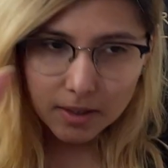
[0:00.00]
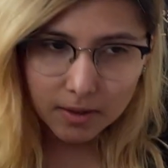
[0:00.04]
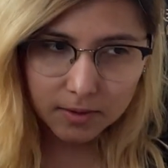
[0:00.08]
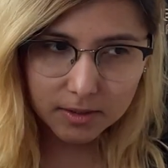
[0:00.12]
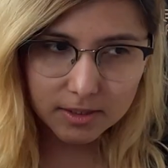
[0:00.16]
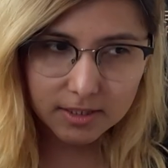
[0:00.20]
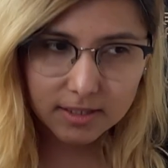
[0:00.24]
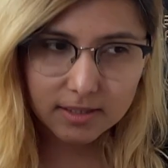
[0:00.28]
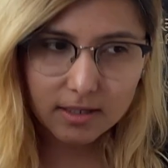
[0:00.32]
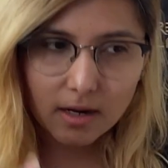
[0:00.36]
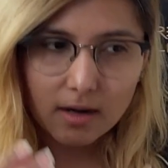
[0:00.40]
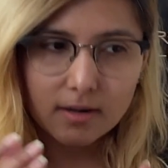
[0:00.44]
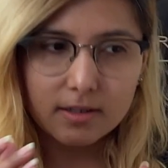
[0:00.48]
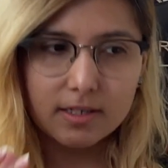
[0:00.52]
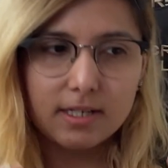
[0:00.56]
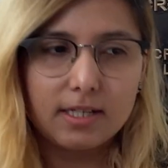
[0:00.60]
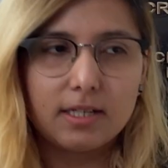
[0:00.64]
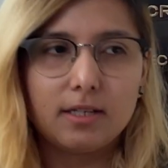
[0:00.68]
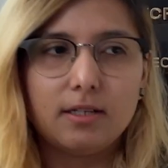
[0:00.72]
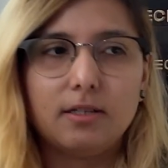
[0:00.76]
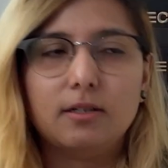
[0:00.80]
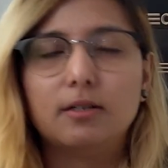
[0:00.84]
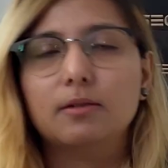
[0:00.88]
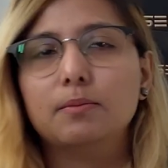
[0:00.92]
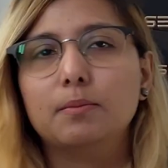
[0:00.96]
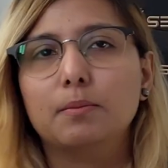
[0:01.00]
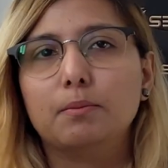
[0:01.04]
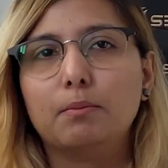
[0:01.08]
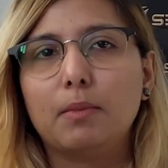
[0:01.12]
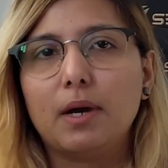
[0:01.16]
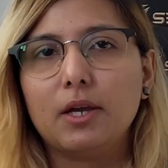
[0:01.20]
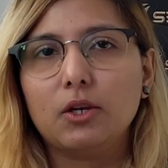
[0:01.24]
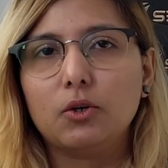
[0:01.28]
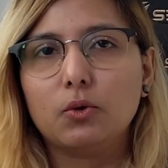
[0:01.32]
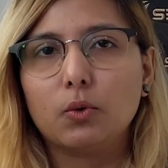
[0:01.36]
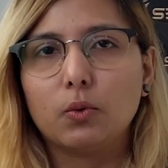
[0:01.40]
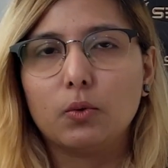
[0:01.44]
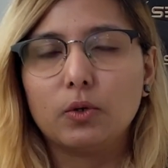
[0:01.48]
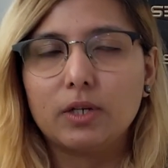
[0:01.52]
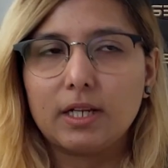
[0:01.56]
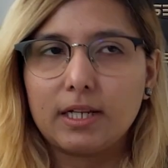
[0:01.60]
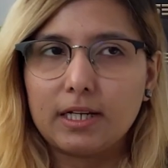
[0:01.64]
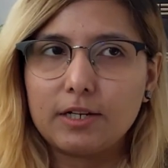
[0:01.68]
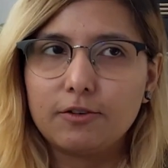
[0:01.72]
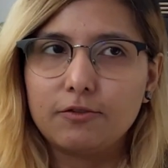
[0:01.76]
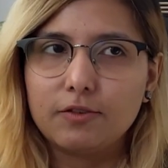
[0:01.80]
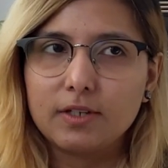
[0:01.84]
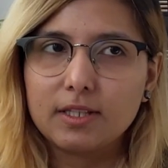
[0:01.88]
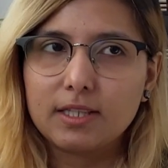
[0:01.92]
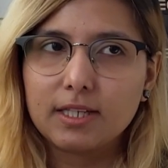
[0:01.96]
starting my code and
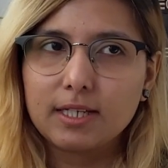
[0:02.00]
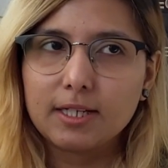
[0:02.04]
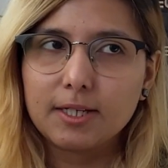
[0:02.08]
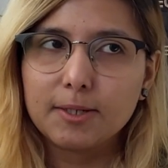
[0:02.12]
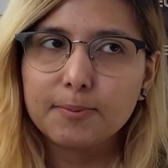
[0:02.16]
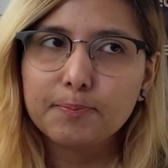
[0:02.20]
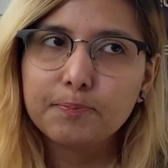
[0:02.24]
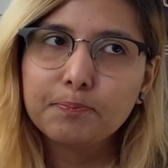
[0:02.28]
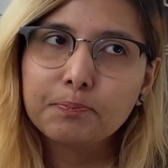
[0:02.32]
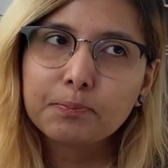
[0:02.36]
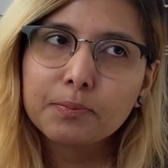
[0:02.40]
everything.